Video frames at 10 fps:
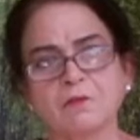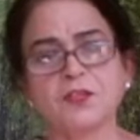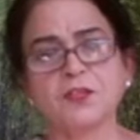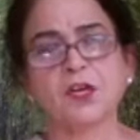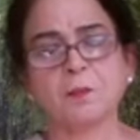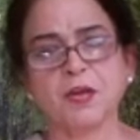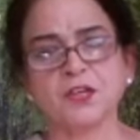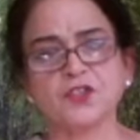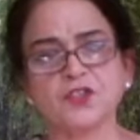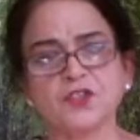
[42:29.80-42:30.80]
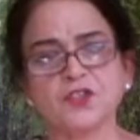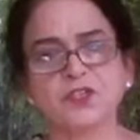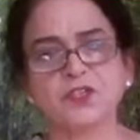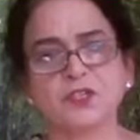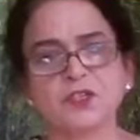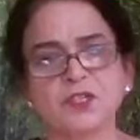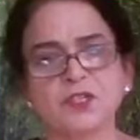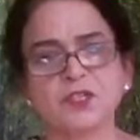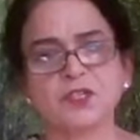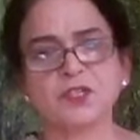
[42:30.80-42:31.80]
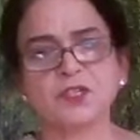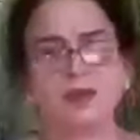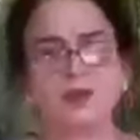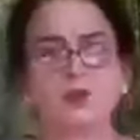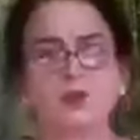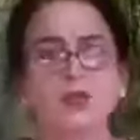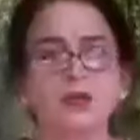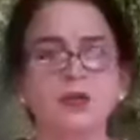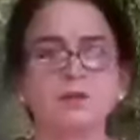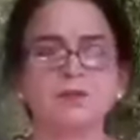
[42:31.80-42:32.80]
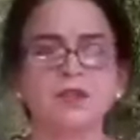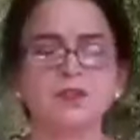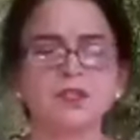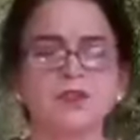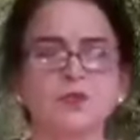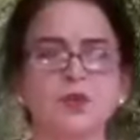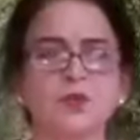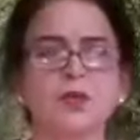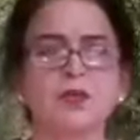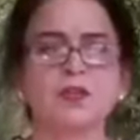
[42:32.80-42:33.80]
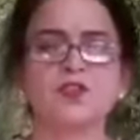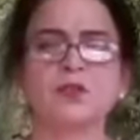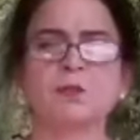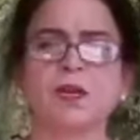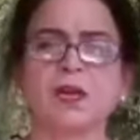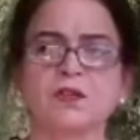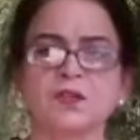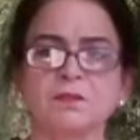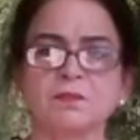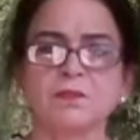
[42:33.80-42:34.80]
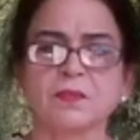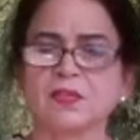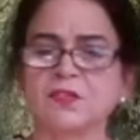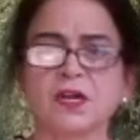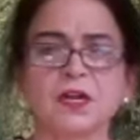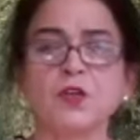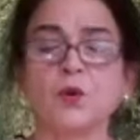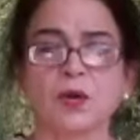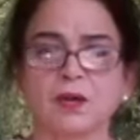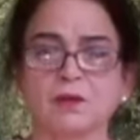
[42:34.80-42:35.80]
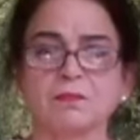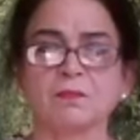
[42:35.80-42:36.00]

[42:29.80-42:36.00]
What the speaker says: physical postures, it's just going to a gym class. That's not a yoga.